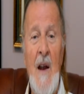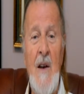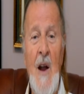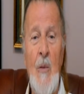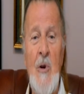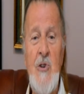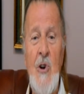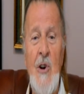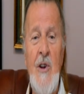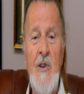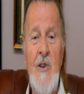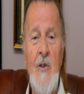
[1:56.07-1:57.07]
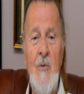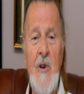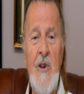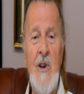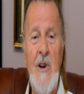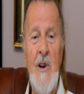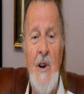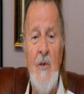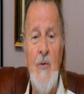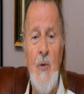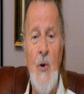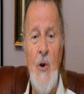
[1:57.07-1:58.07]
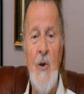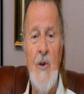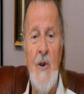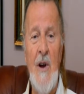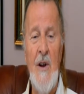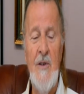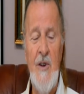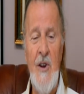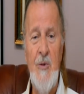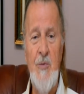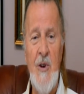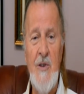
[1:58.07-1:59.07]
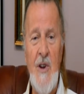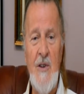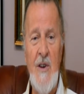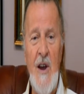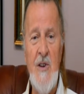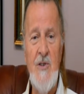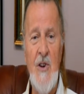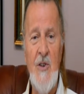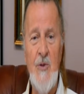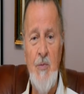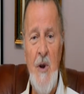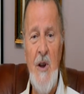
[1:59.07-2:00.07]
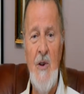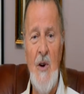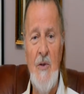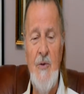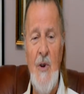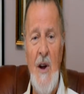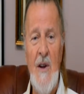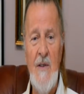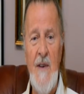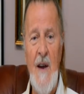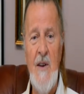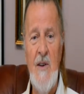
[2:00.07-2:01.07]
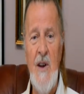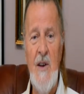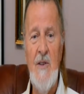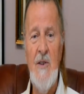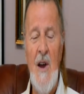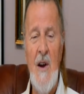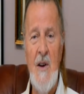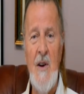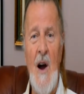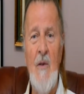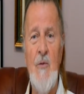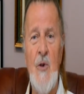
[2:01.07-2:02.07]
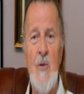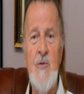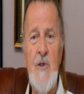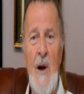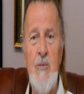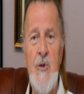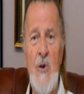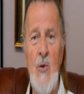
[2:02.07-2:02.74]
Now, majority of material for this presentation, speed of techniques, come from chapter